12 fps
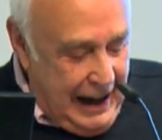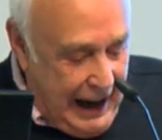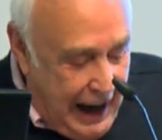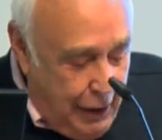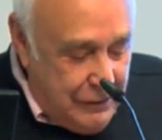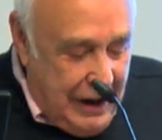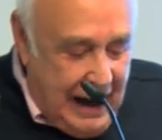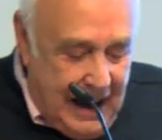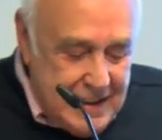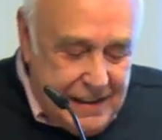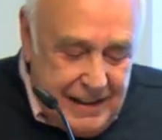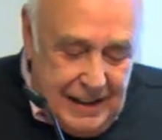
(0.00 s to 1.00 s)
however,
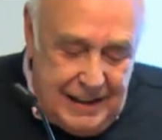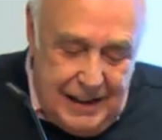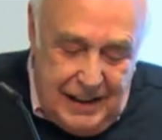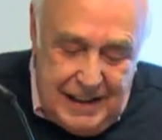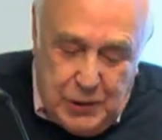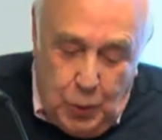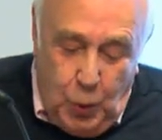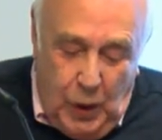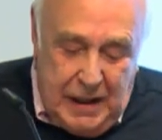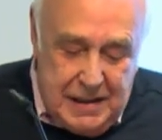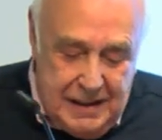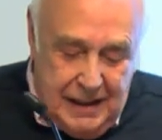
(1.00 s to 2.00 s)
as is
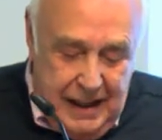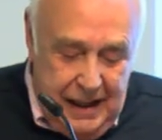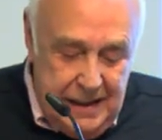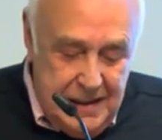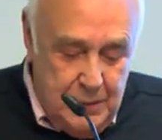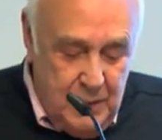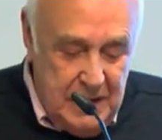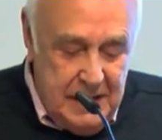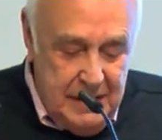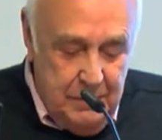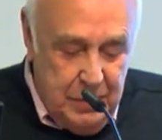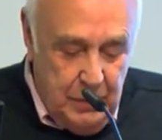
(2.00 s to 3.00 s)
always the case with
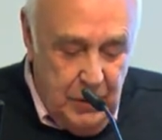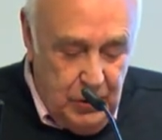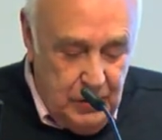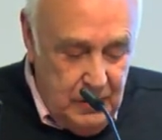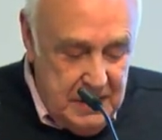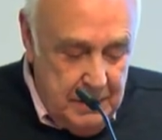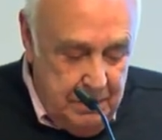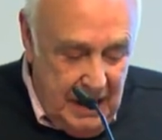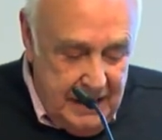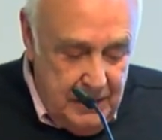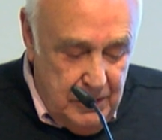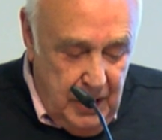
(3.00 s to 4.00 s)
simple models, the
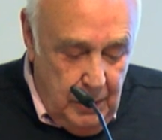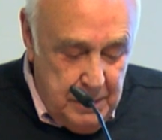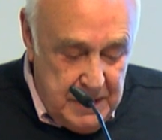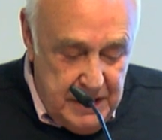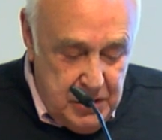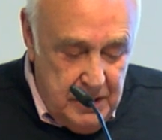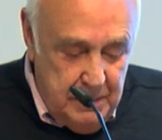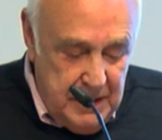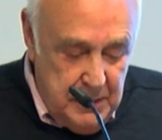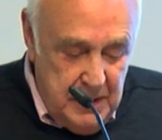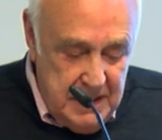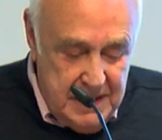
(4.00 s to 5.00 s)
binary opposition
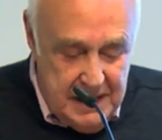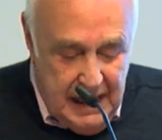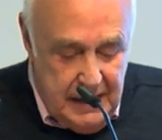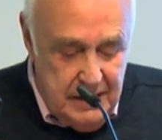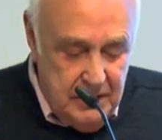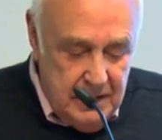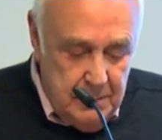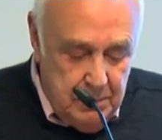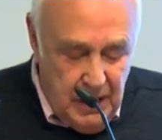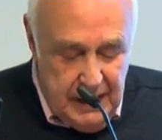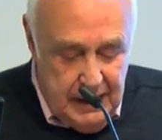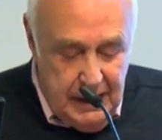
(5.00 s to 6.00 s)
between statehood and
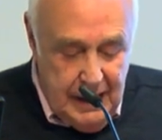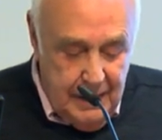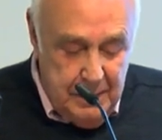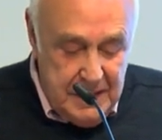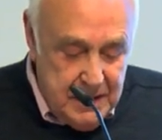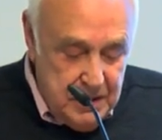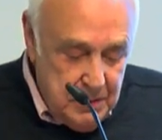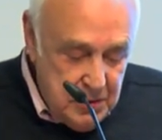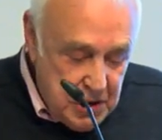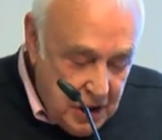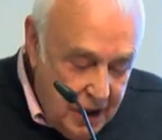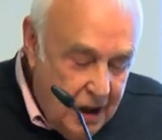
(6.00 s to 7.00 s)
breaking up is too
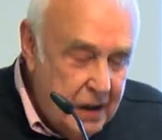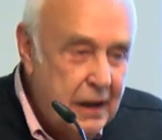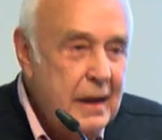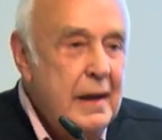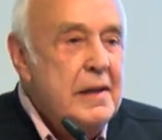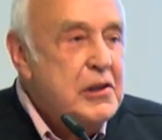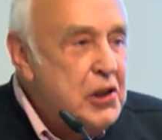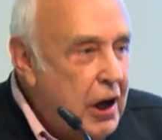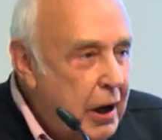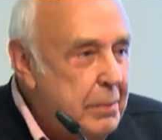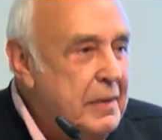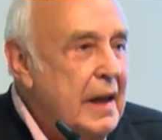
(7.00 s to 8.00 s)
sharp.
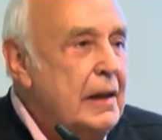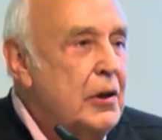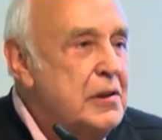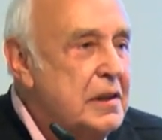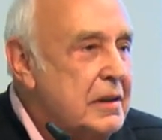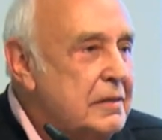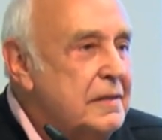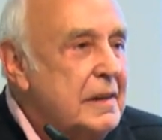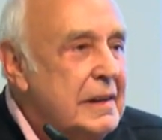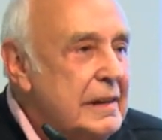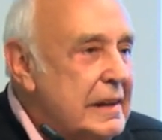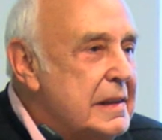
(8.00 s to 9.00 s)
There are lots of
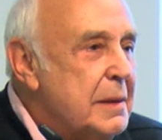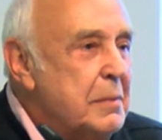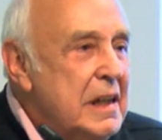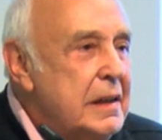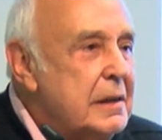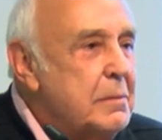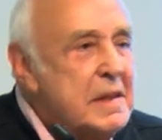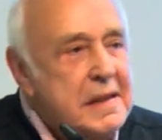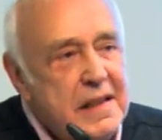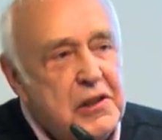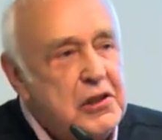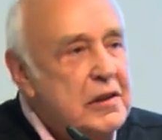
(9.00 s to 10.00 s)
intermediate
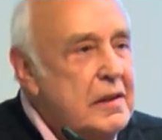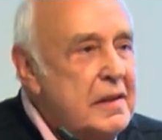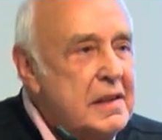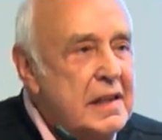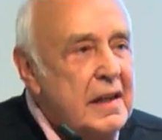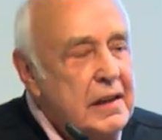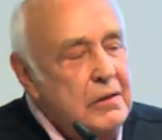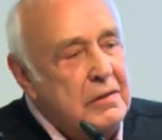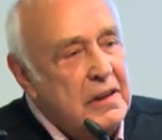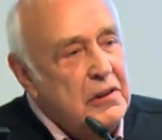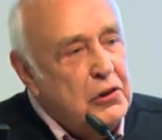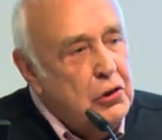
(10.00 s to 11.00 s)
positions. You
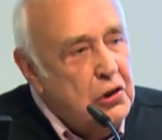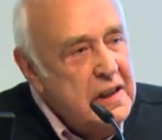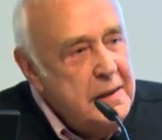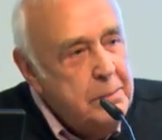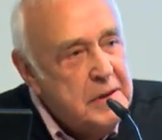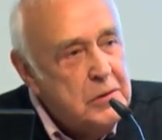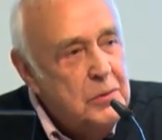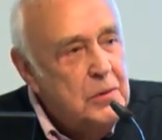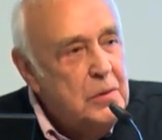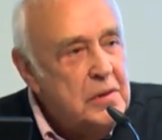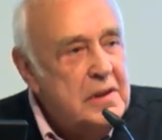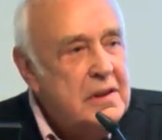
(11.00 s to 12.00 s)
can creep
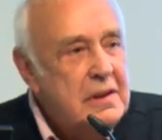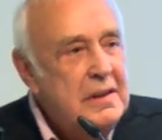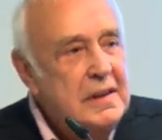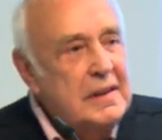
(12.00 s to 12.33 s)
towards